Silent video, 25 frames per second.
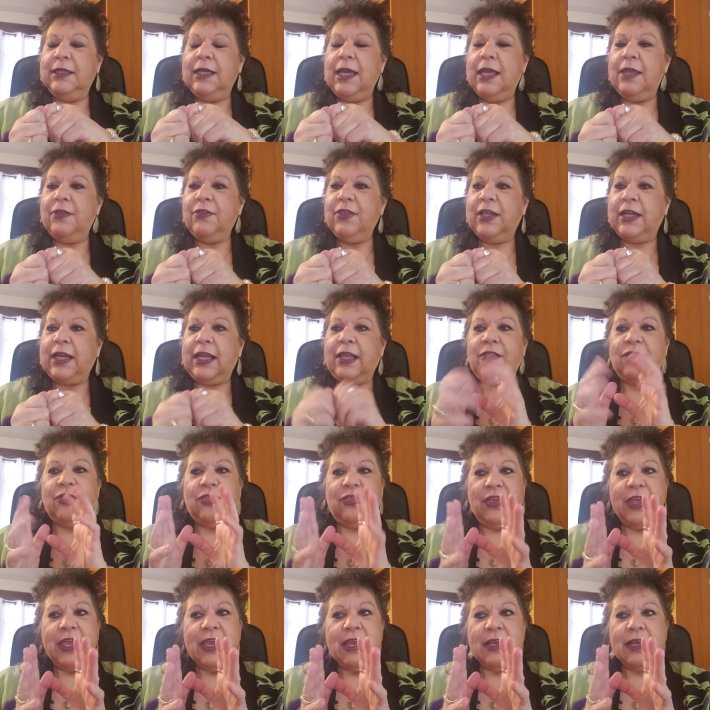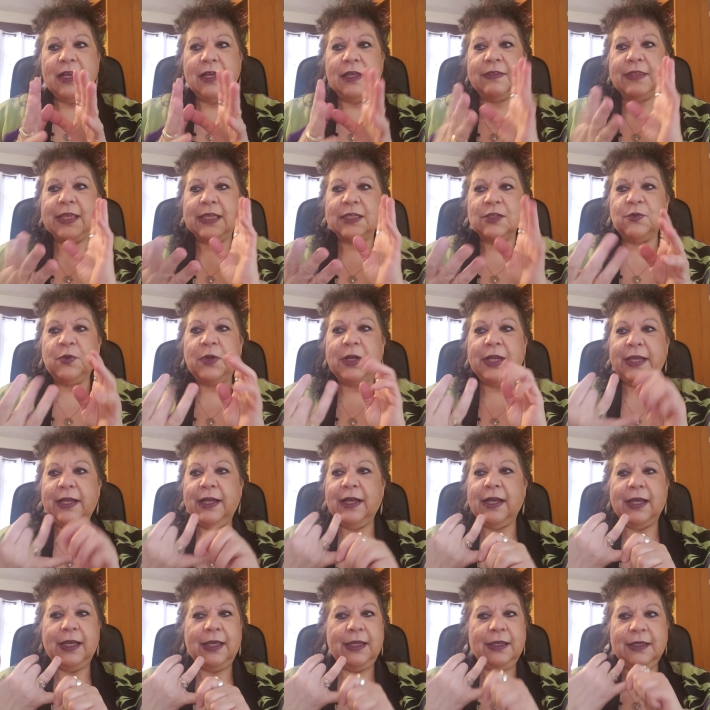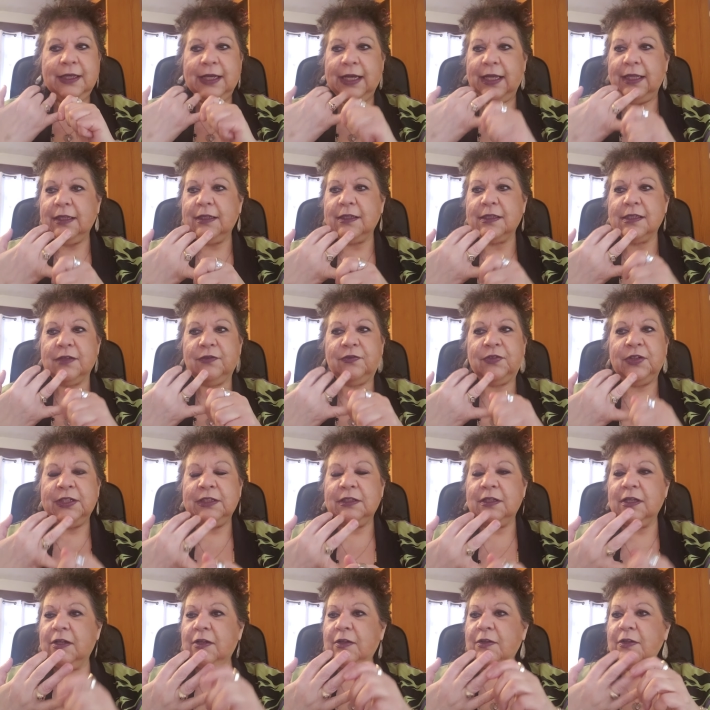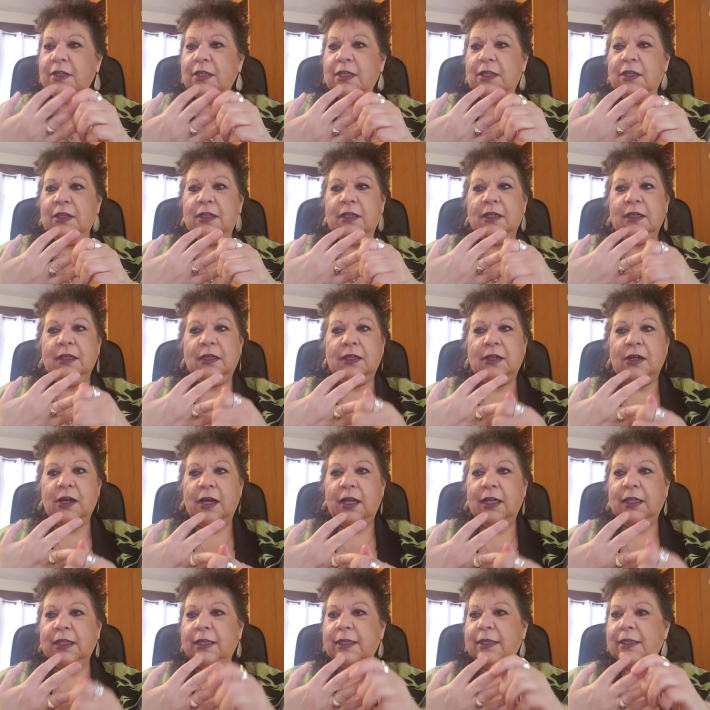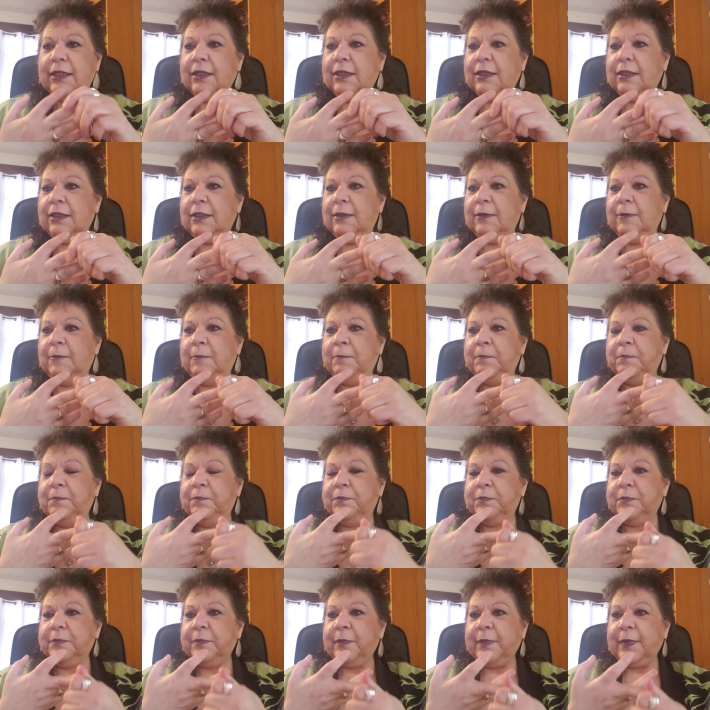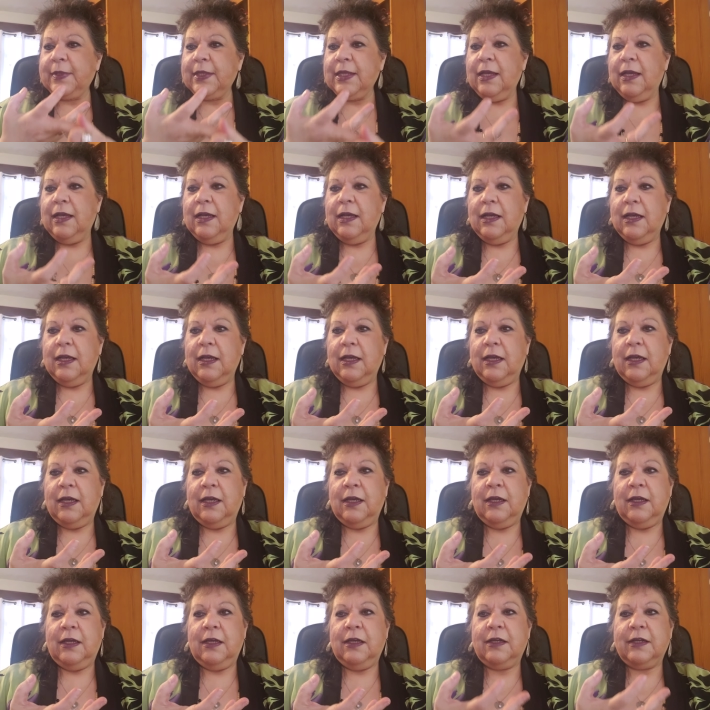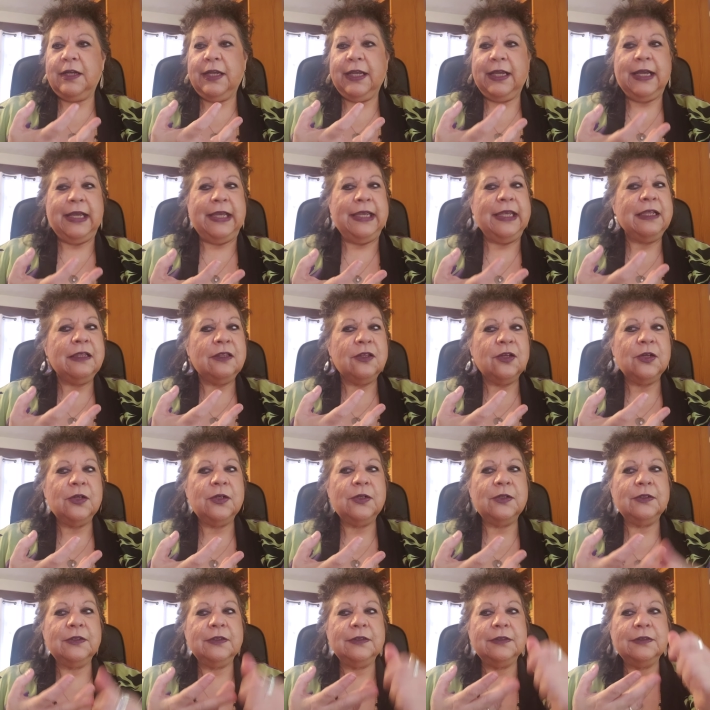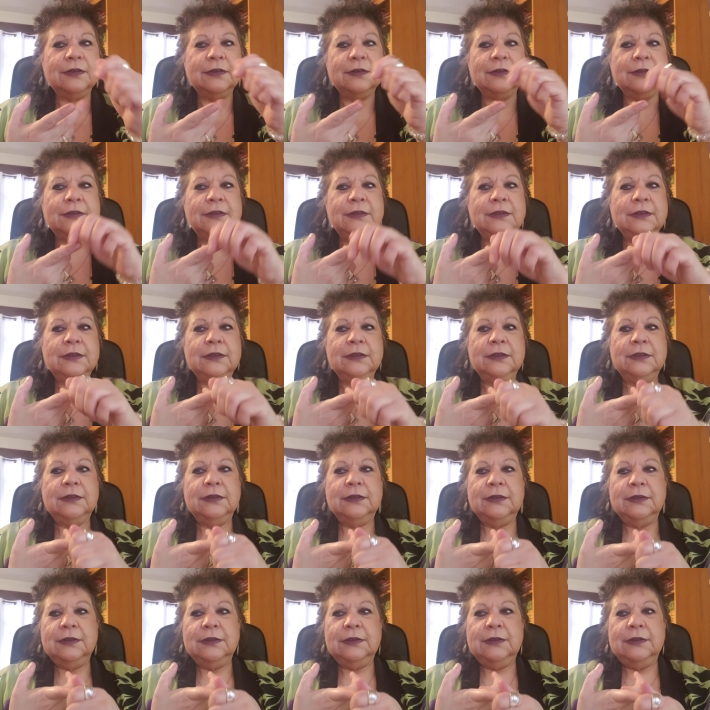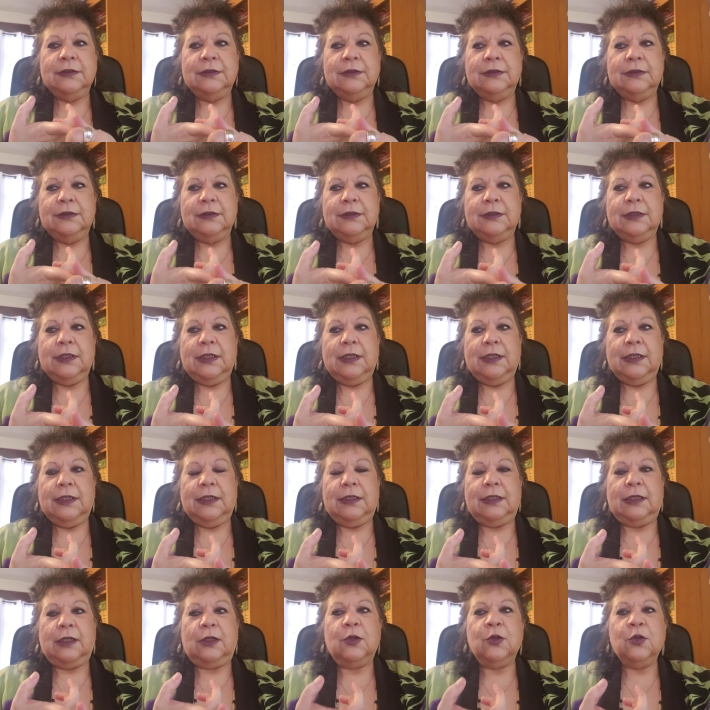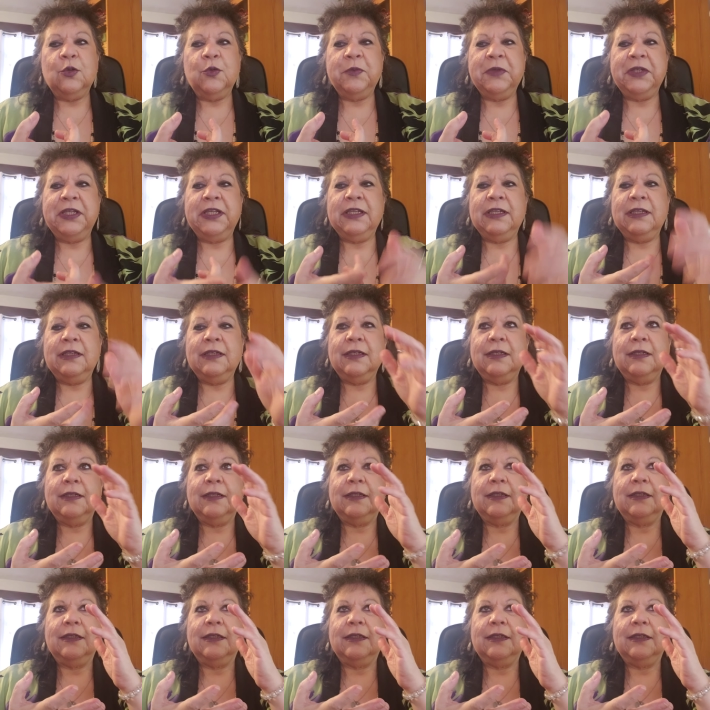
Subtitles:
and then I think that's what I got. I got sofrito, garlic, recaito, the cumin,